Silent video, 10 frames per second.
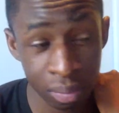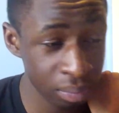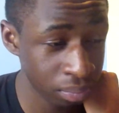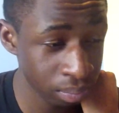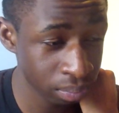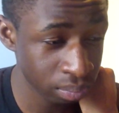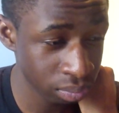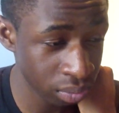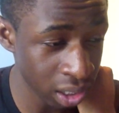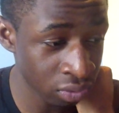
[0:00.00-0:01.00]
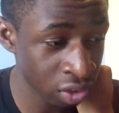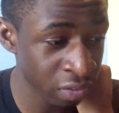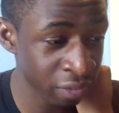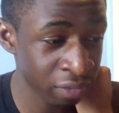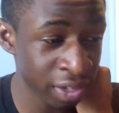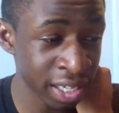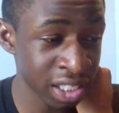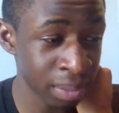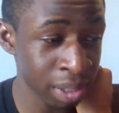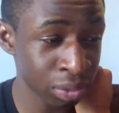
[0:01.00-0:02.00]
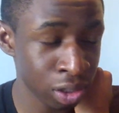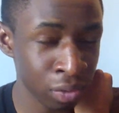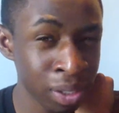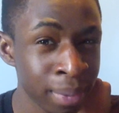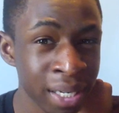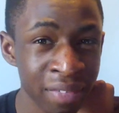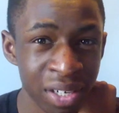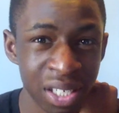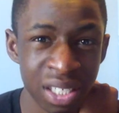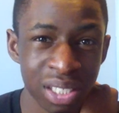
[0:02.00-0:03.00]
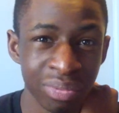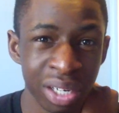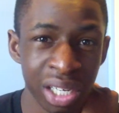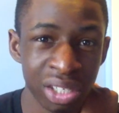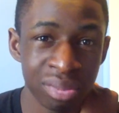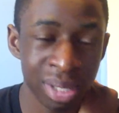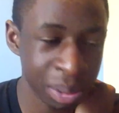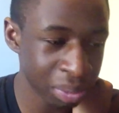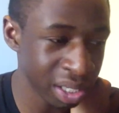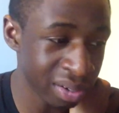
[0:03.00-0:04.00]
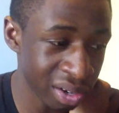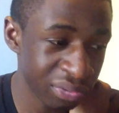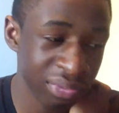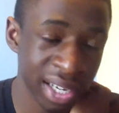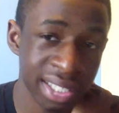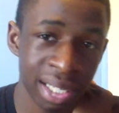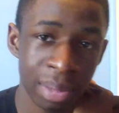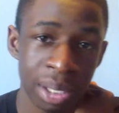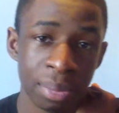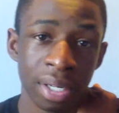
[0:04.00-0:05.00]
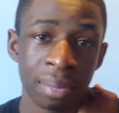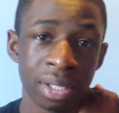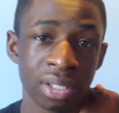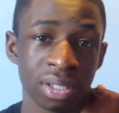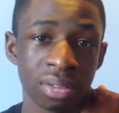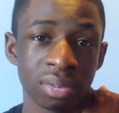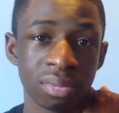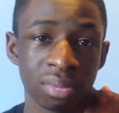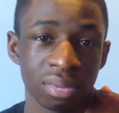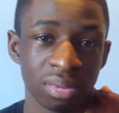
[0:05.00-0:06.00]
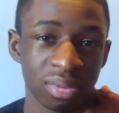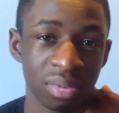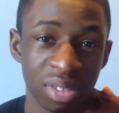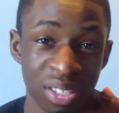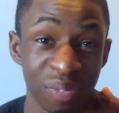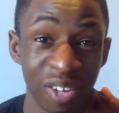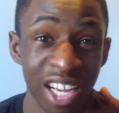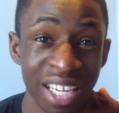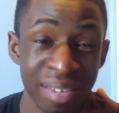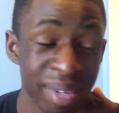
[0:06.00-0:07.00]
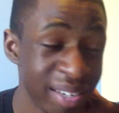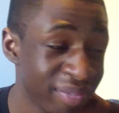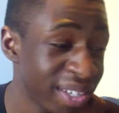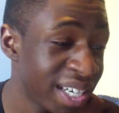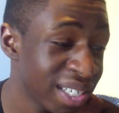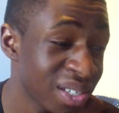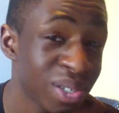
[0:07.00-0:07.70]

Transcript: um, I'd rather fly ten miles per hour. I ever going to need to run one hundred miles per hour? I'd fly ten miles per hour because it's flying, man. Flying is